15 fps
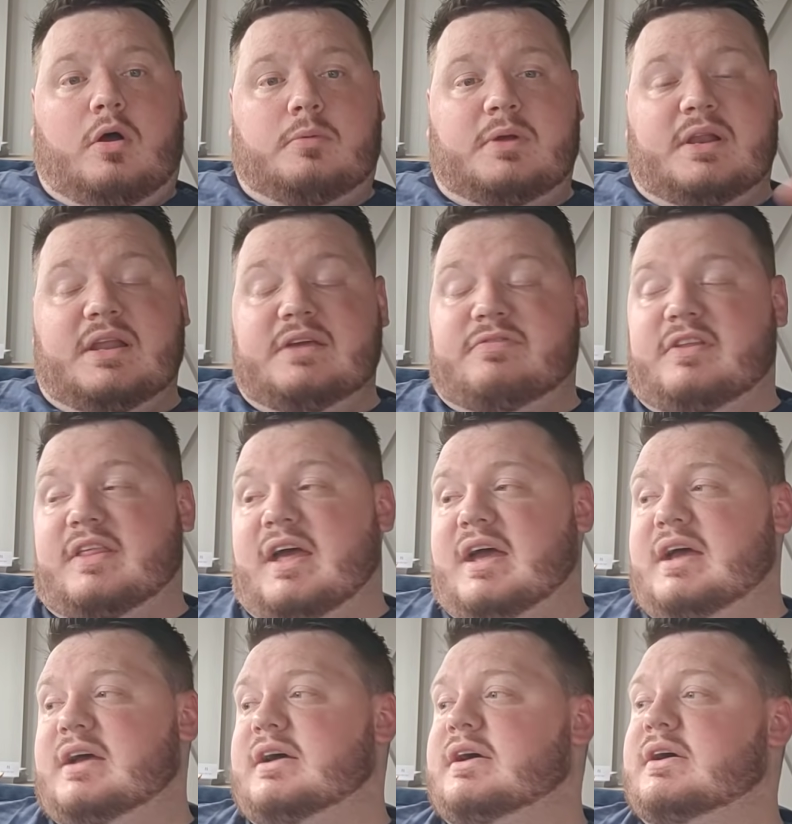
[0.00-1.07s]
I'm going to leave you
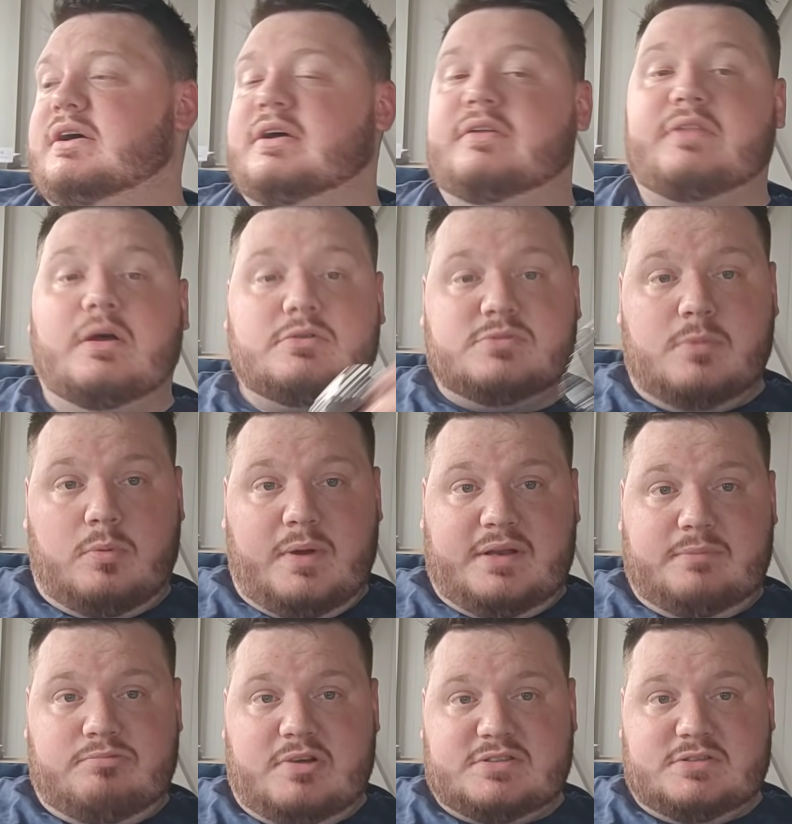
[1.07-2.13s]
there. That was my
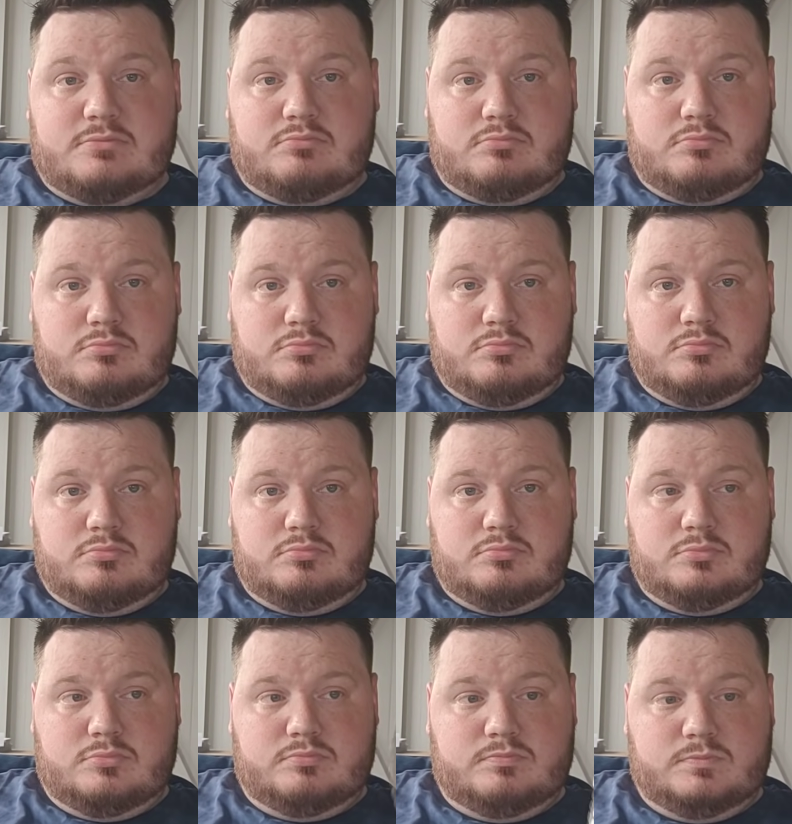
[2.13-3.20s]
wedding present.
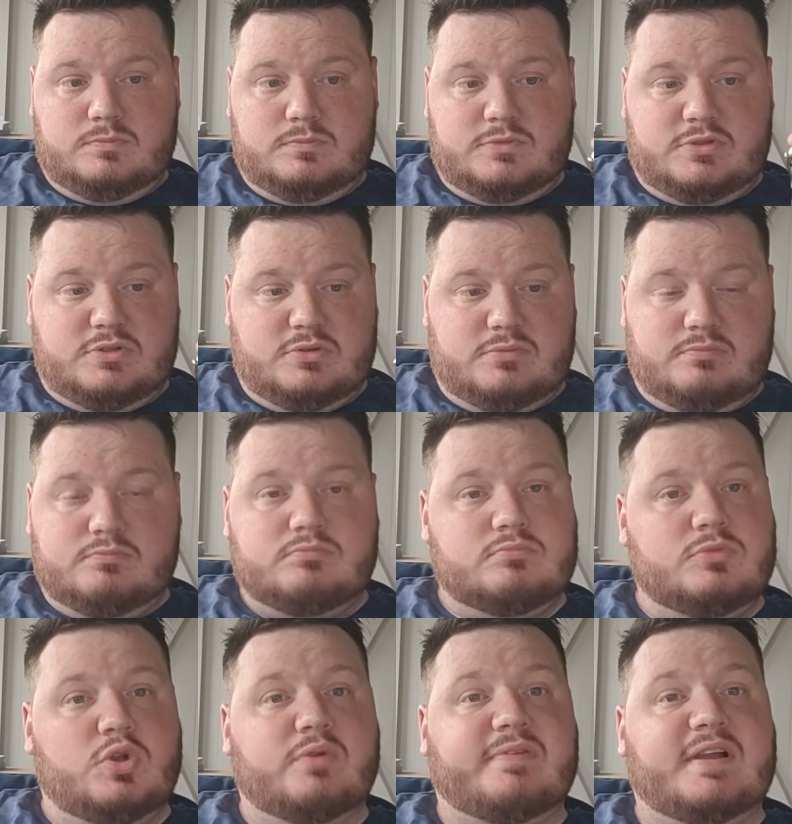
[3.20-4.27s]
It's
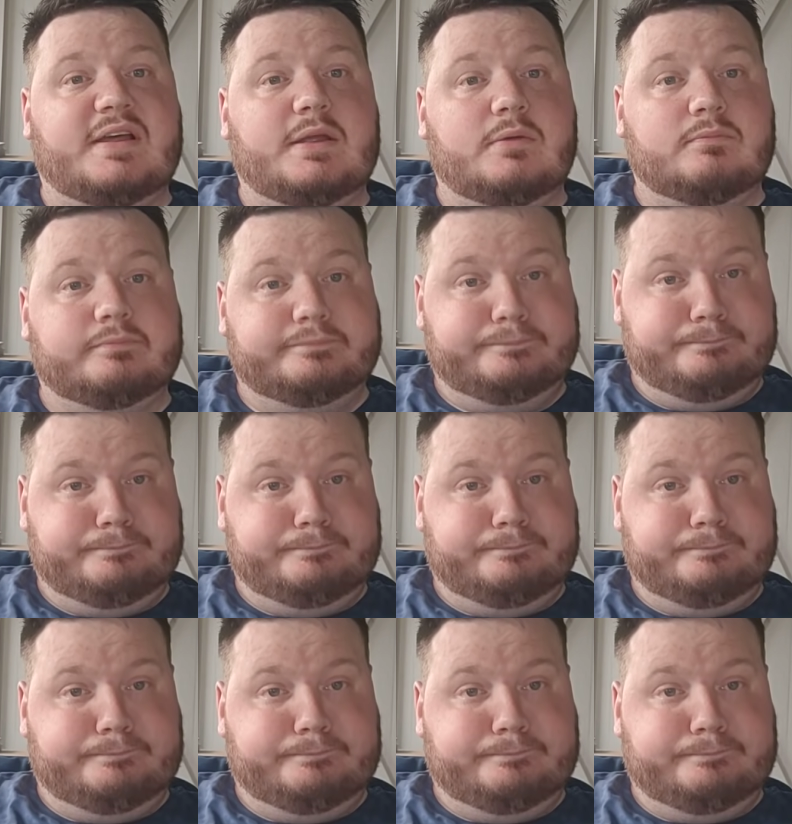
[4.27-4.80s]
lovely.